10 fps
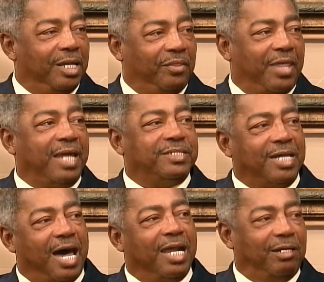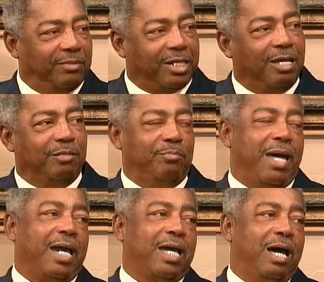That side of it comes
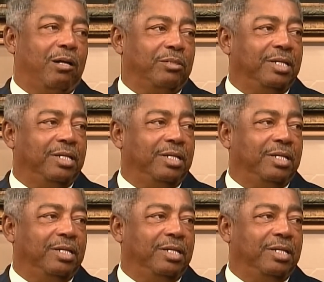back out.